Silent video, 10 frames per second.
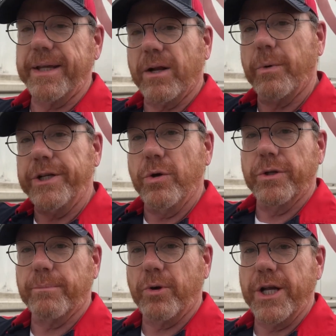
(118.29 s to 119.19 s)
They're redoing
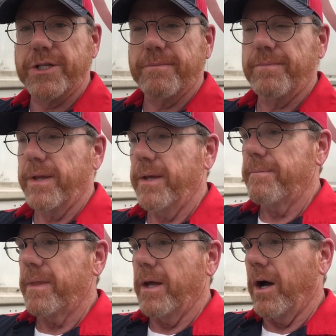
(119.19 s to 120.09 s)
the bridge
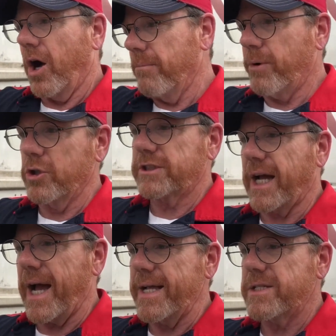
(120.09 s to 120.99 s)
on both
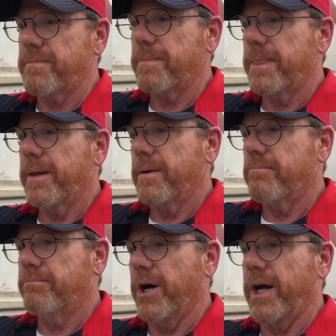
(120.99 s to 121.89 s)
sides,
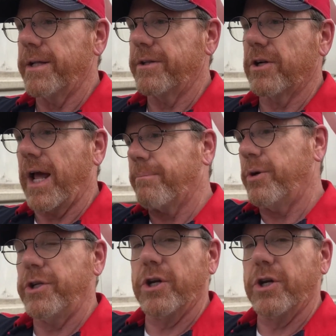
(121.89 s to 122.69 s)
but they're not putting you